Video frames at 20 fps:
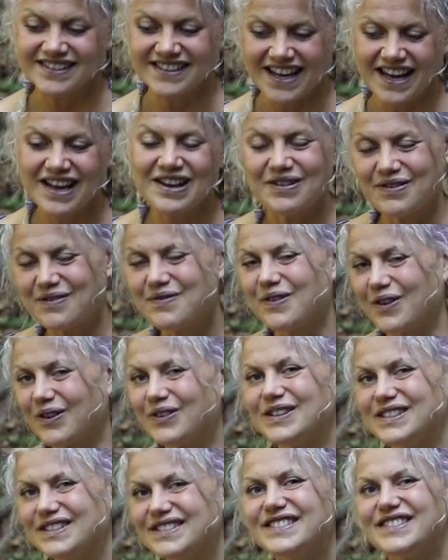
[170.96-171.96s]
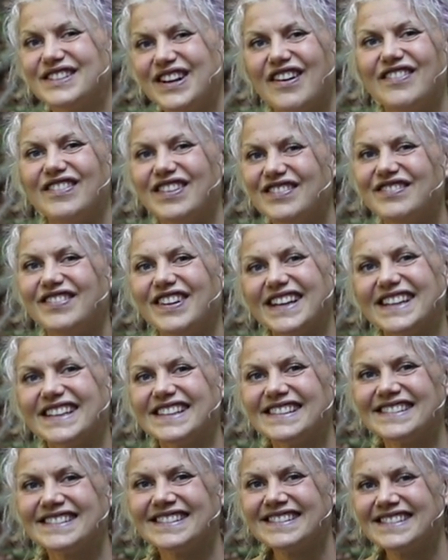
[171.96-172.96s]
I look forward to coming
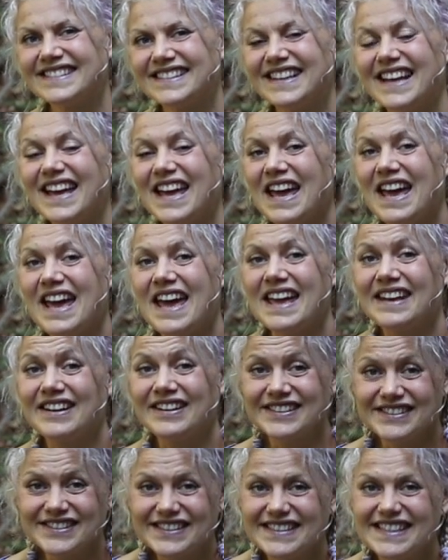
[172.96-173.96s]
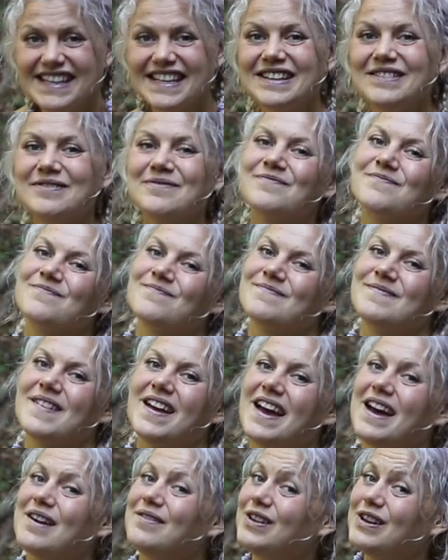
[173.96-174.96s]
back. And until then,
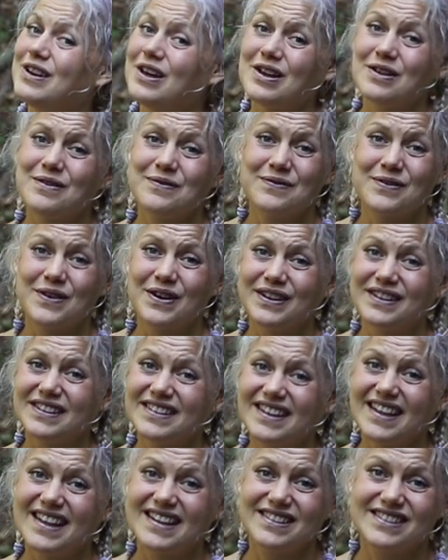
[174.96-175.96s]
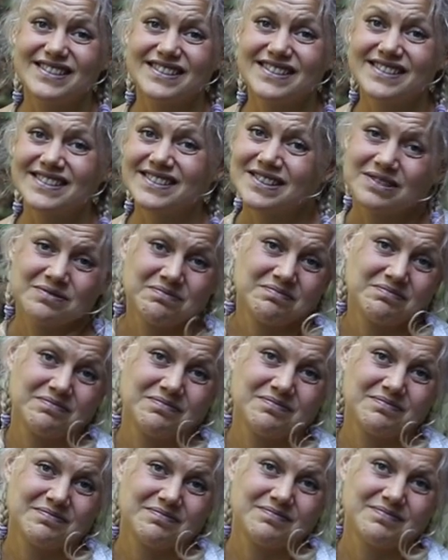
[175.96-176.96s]
have a lot of fun, and just
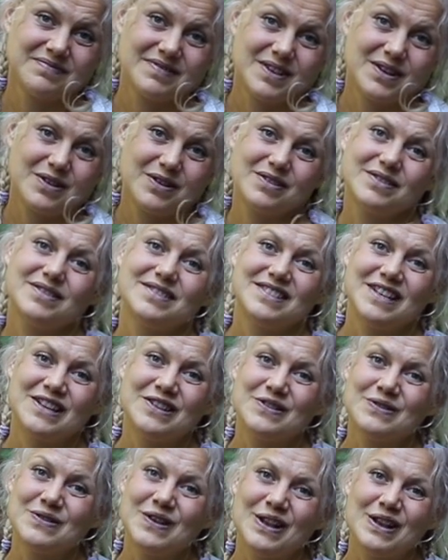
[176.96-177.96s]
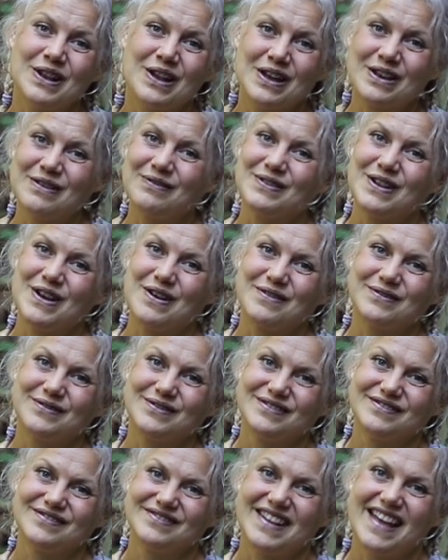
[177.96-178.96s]
send you a lot of love
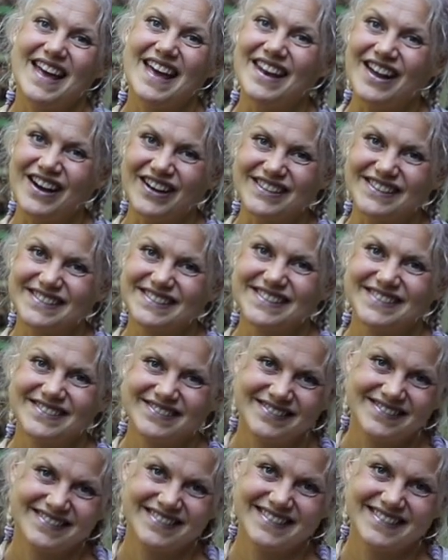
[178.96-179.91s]
and hugs.